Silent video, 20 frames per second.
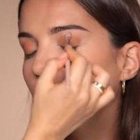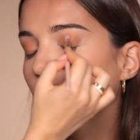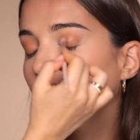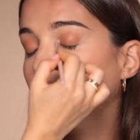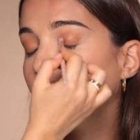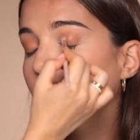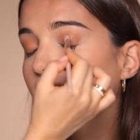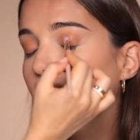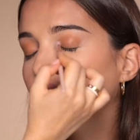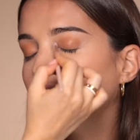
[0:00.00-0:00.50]

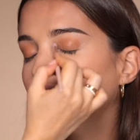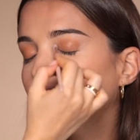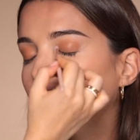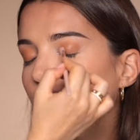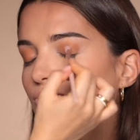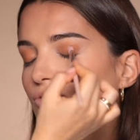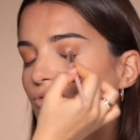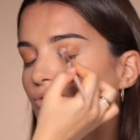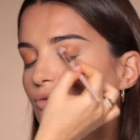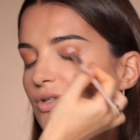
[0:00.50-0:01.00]
I
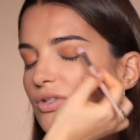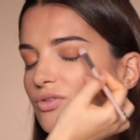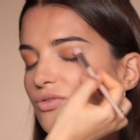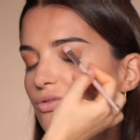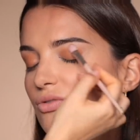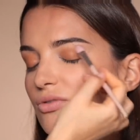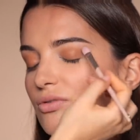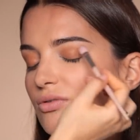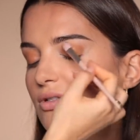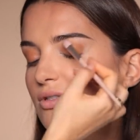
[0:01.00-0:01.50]
never know what to
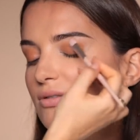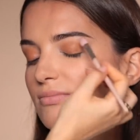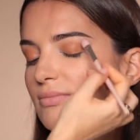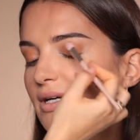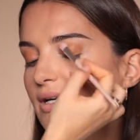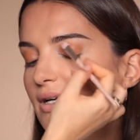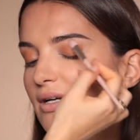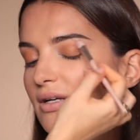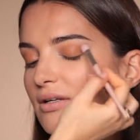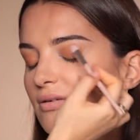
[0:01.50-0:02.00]
do with
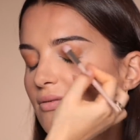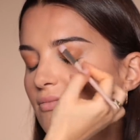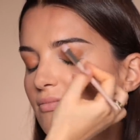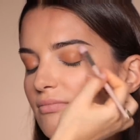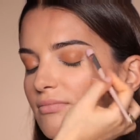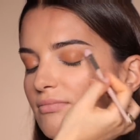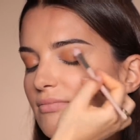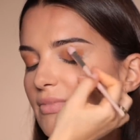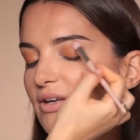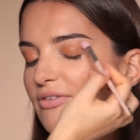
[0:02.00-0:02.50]

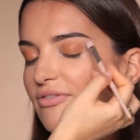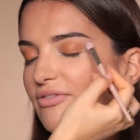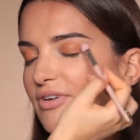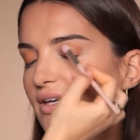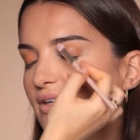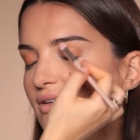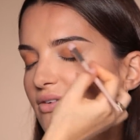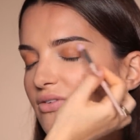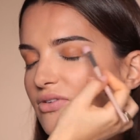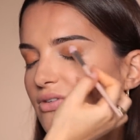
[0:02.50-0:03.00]
my
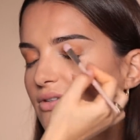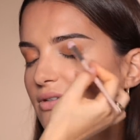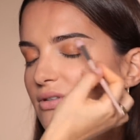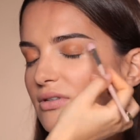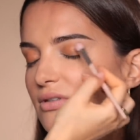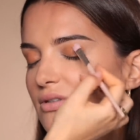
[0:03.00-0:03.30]
face.